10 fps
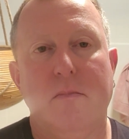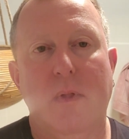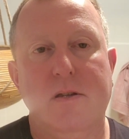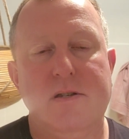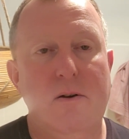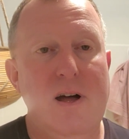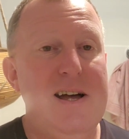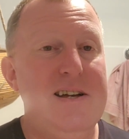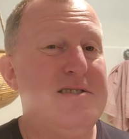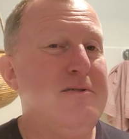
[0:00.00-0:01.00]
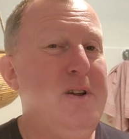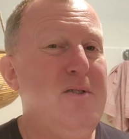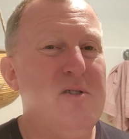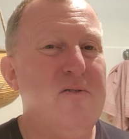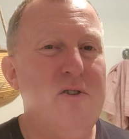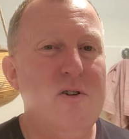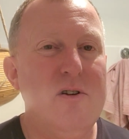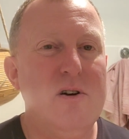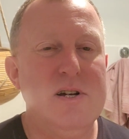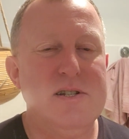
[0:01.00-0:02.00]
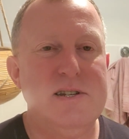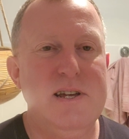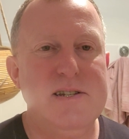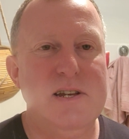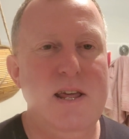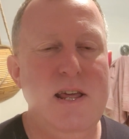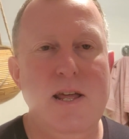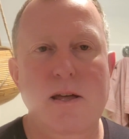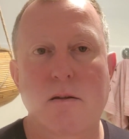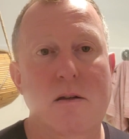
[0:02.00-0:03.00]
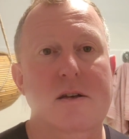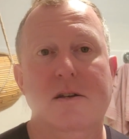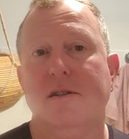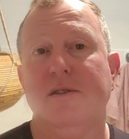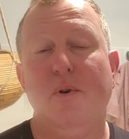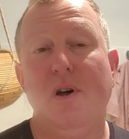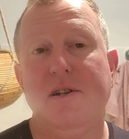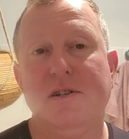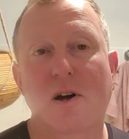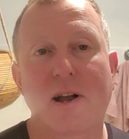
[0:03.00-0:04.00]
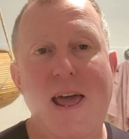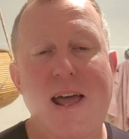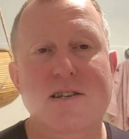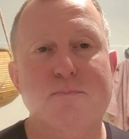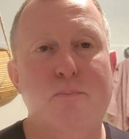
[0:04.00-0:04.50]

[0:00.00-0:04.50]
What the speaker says: So Arsenal will be looking for a nice season here. Spurs have got Ange